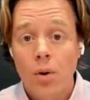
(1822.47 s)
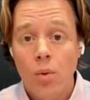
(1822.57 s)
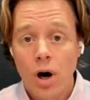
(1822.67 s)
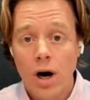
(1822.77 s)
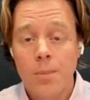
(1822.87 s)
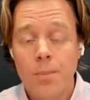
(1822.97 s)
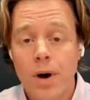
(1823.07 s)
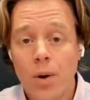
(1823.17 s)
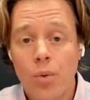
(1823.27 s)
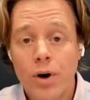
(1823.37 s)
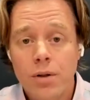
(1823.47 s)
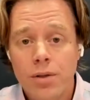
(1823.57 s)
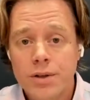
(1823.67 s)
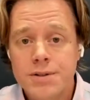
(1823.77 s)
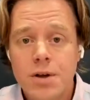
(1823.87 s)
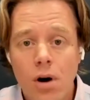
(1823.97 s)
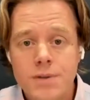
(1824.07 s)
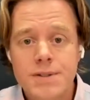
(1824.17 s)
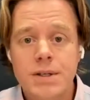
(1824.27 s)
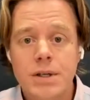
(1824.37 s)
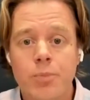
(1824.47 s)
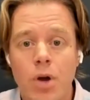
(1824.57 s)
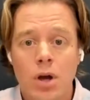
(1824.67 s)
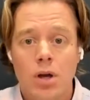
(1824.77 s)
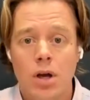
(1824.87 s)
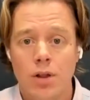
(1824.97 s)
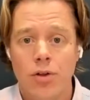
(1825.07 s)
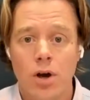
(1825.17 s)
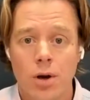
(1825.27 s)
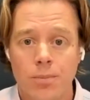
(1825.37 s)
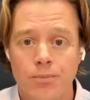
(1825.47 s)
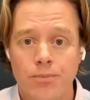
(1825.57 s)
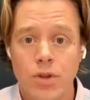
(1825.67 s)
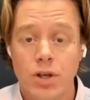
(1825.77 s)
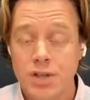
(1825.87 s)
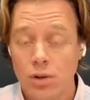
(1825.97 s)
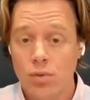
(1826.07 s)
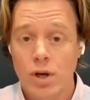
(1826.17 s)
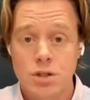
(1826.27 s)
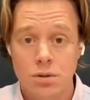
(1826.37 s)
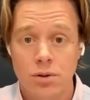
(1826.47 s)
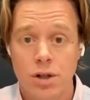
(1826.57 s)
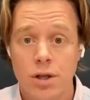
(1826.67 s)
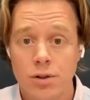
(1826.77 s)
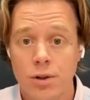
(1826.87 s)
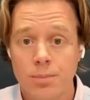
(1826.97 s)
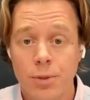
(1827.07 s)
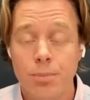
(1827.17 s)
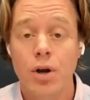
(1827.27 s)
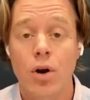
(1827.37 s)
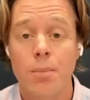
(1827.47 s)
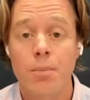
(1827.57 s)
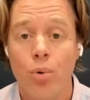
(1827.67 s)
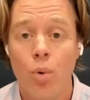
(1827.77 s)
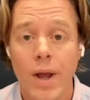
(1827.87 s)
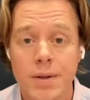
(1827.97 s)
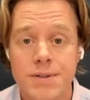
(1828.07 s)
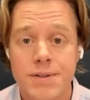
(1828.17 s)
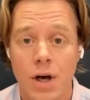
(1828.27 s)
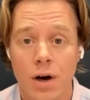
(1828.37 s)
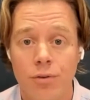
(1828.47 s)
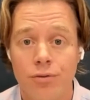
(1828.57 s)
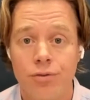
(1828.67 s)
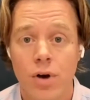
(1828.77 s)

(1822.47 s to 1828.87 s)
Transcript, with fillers: Well, um, what do you think's causing kind of the the acceleration or the the, the bigger embrace of